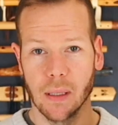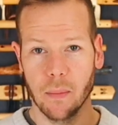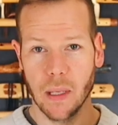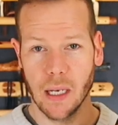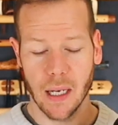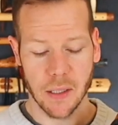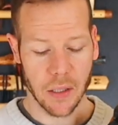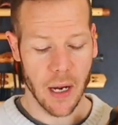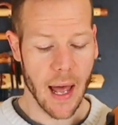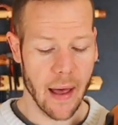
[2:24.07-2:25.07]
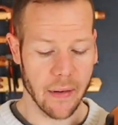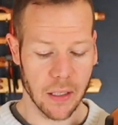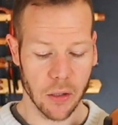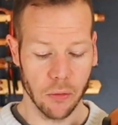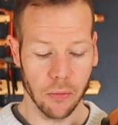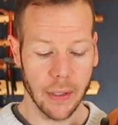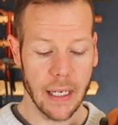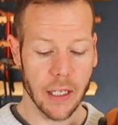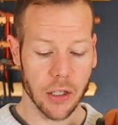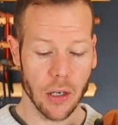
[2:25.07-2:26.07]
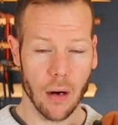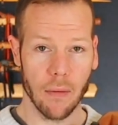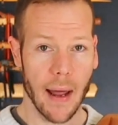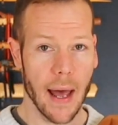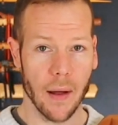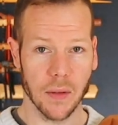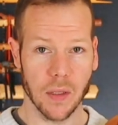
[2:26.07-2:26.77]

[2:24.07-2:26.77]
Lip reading: because you're not having to reach around.